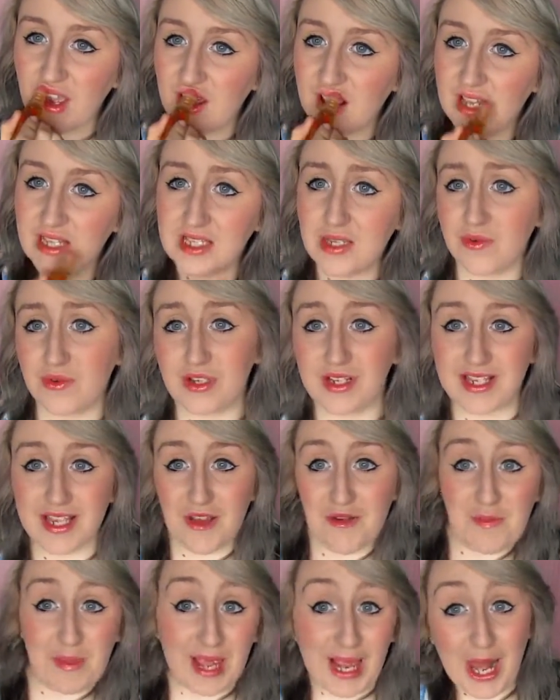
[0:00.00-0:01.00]
because it would just
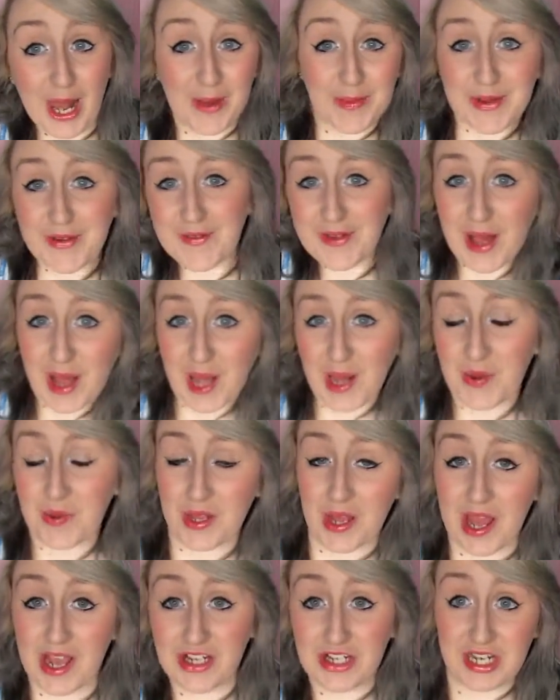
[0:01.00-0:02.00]
give me a little bit of colour
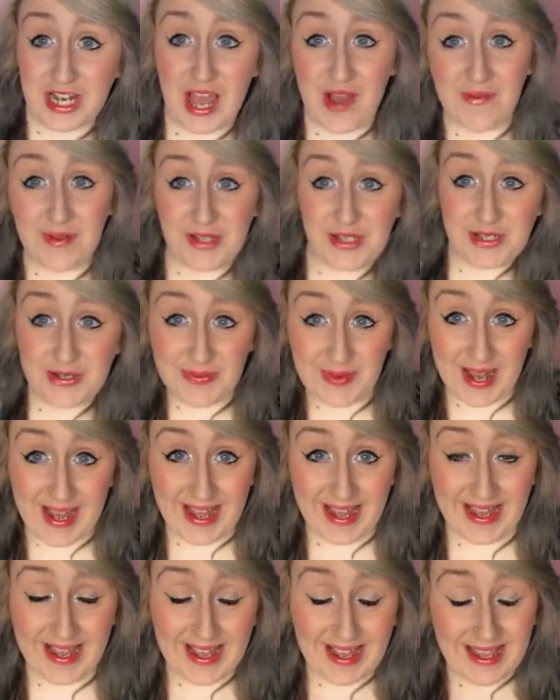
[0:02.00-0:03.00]
without actually having to
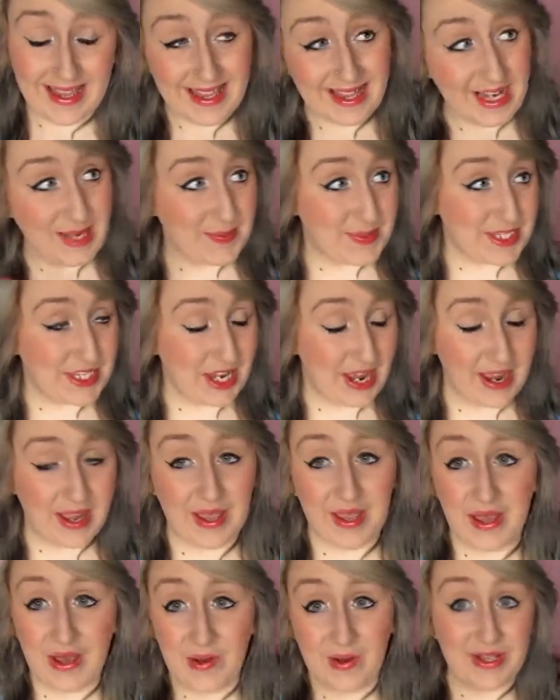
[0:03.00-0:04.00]
wear the
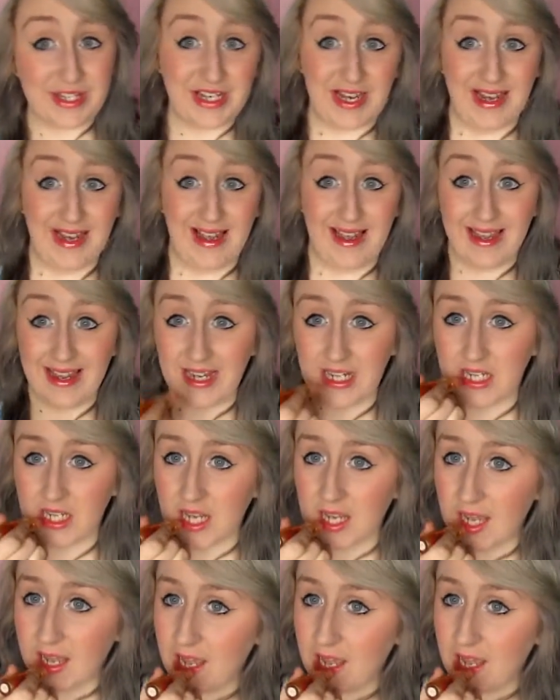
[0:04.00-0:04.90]
lipstick, which I liked.